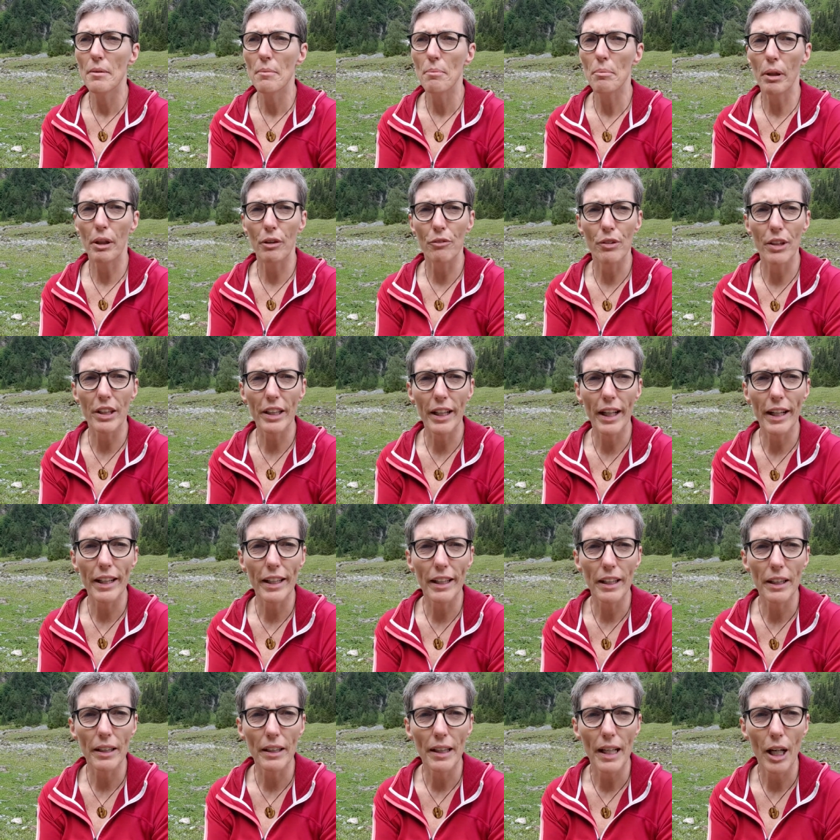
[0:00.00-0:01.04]
by
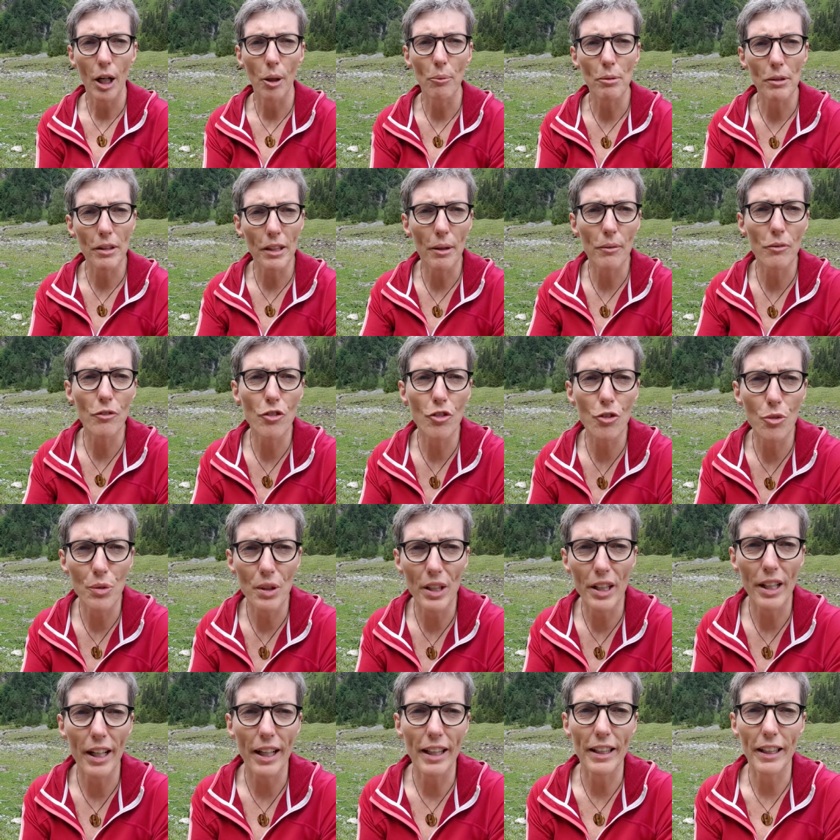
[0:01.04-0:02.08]
regaining, helping them to
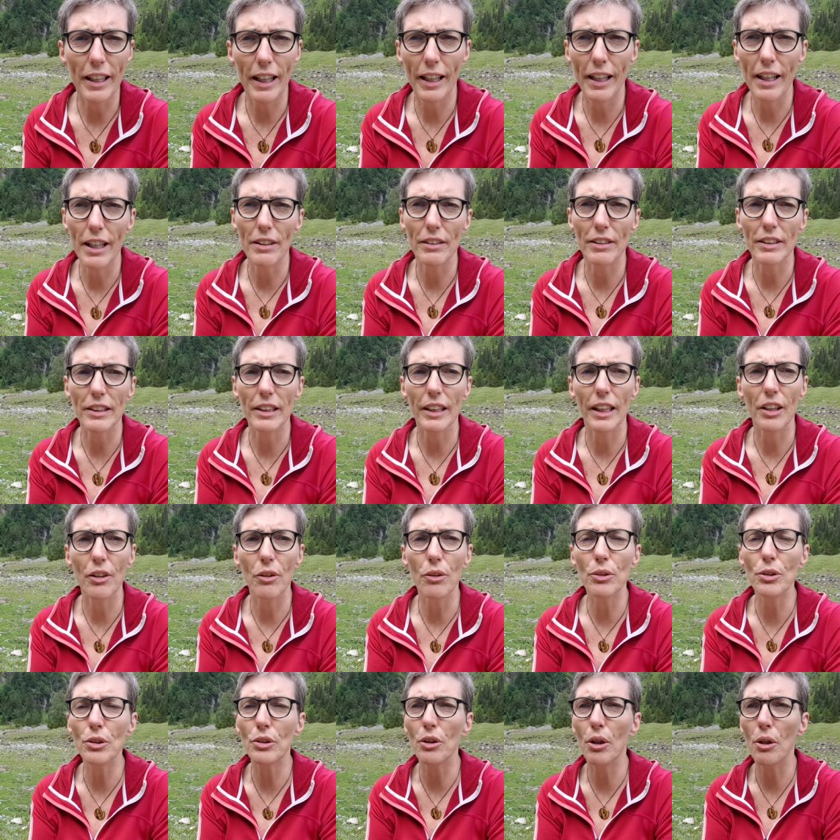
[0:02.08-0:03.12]
regain clarity, and
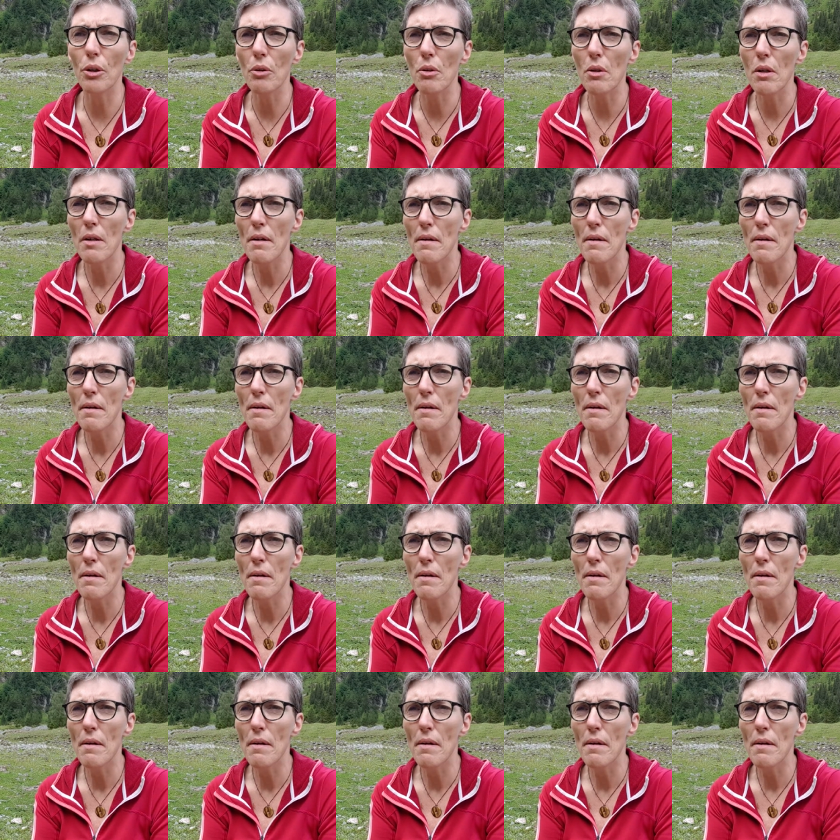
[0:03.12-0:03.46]
also